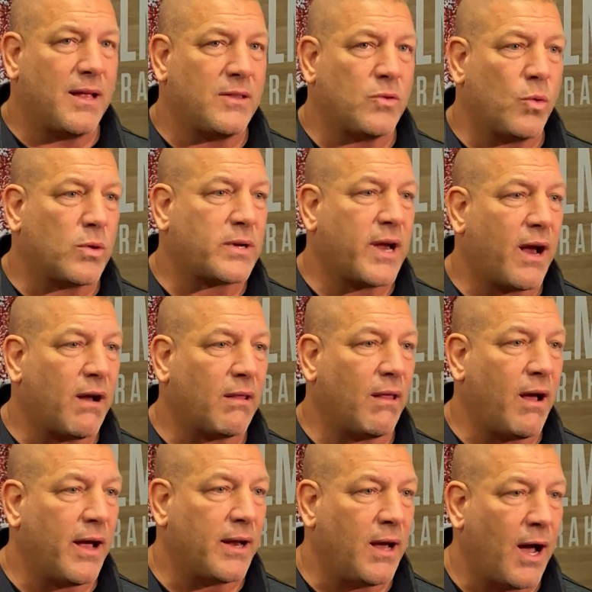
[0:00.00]
North
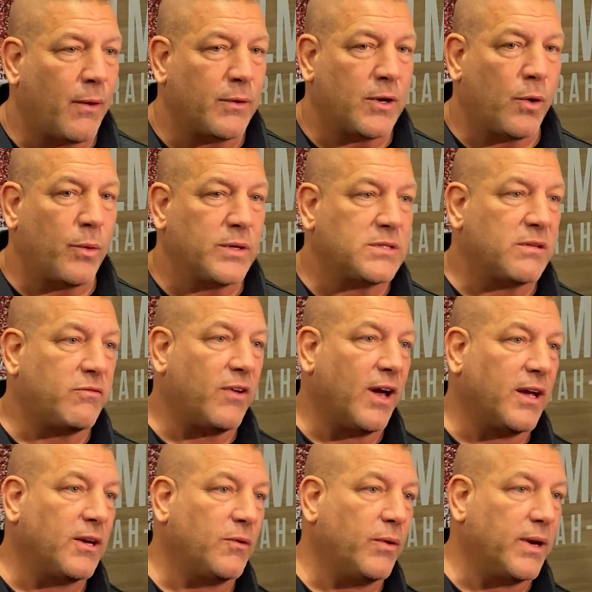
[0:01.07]
Carolina, I would always
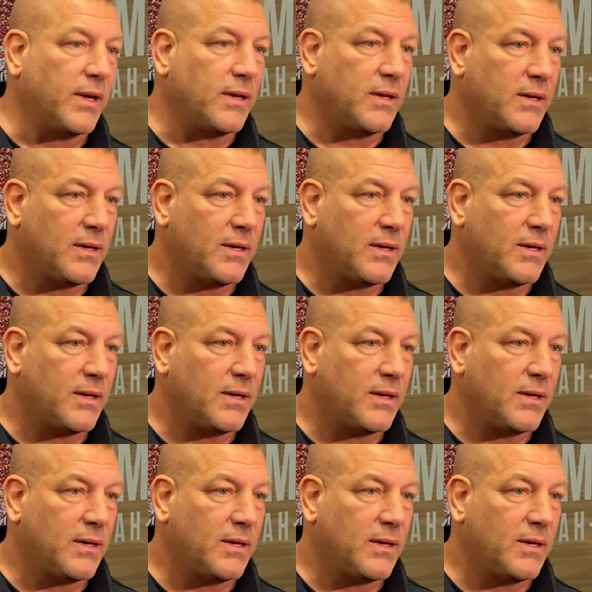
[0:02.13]
evaluate